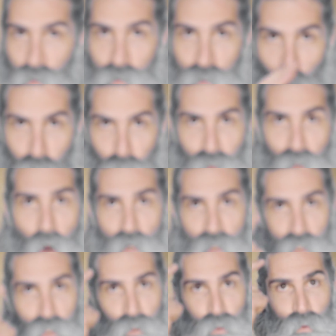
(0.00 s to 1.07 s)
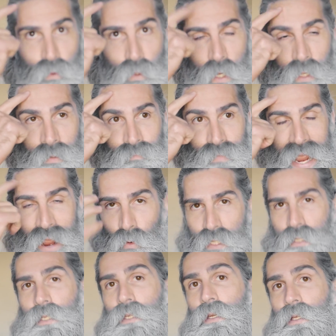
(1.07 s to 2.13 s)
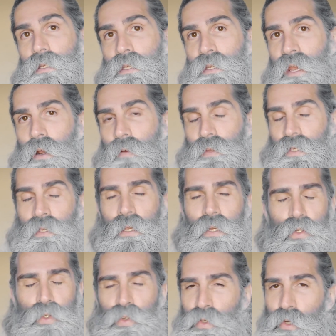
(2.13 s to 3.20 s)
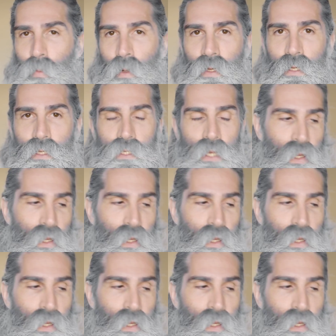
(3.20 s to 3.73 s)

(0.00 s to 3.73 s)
so in regard to how easy it is to take off the skin, super easy.